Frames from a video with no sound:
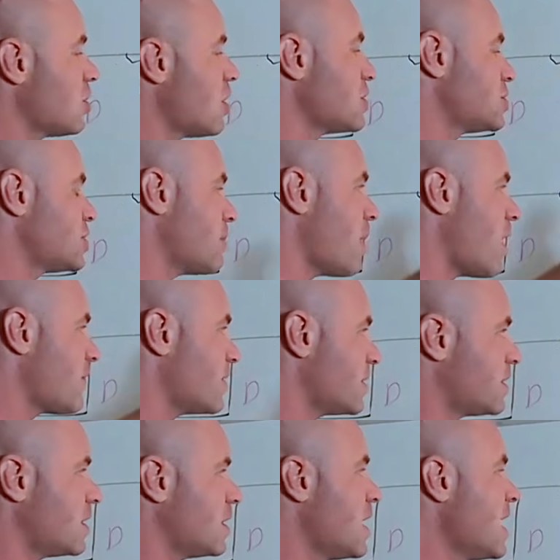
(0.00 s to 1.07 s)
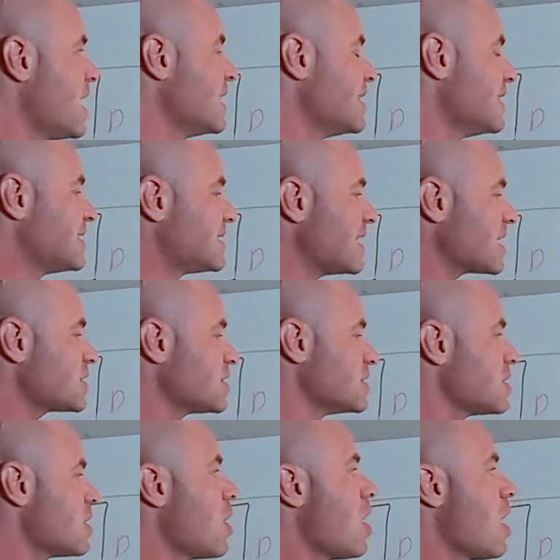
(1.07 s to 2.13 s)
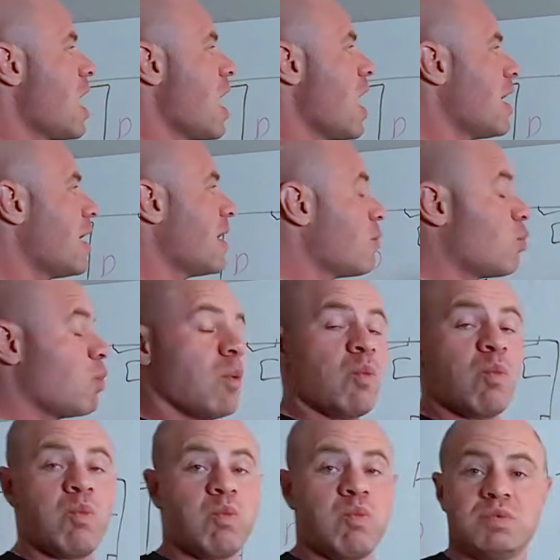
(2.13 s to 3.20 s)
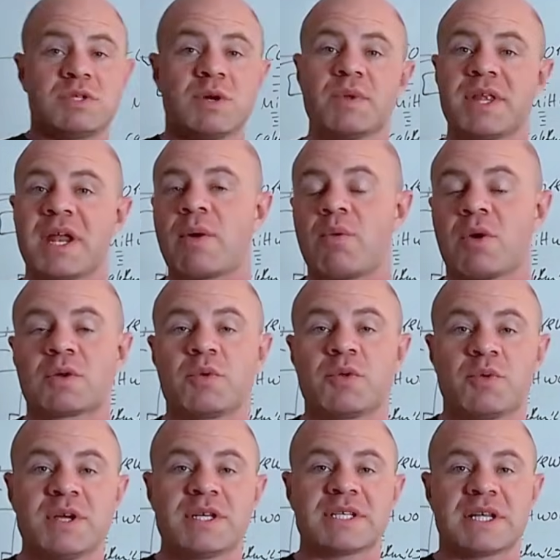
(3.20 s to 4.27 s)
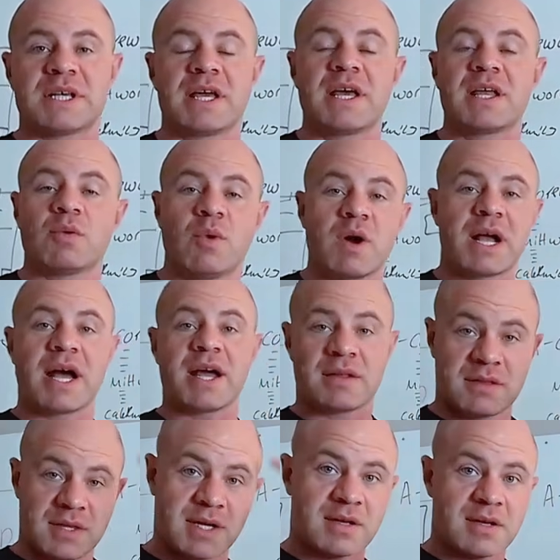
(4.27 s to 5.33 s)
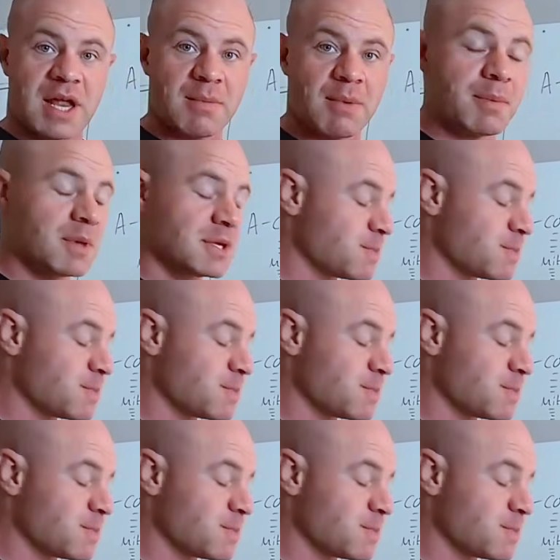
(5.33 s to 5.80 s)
your gym off into these sections. Someone that I worked with recently, the one guy that kind of